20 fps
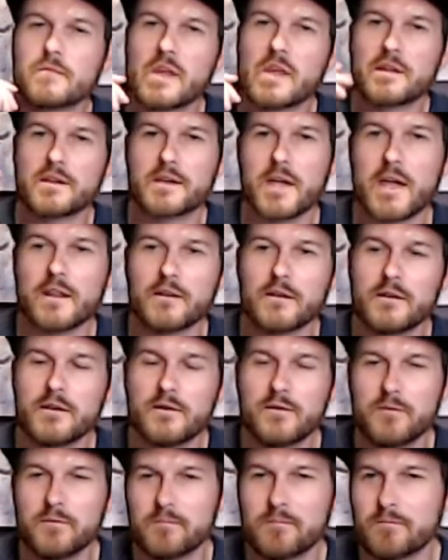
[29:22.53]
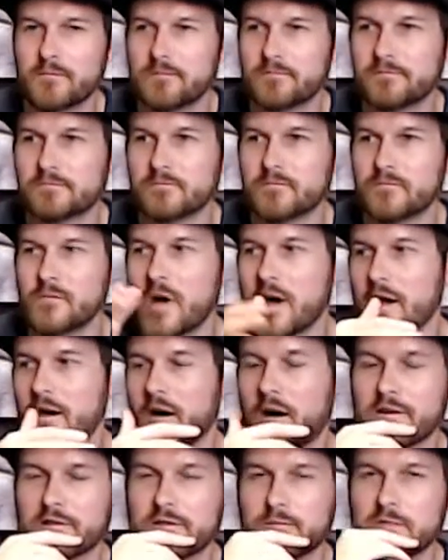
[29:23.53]
Caitlin, my
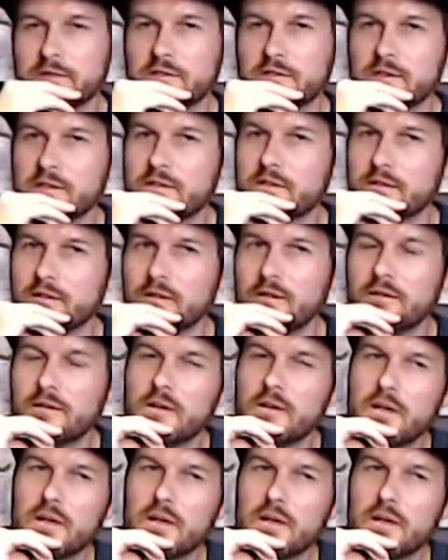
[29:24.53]
awesome assistant,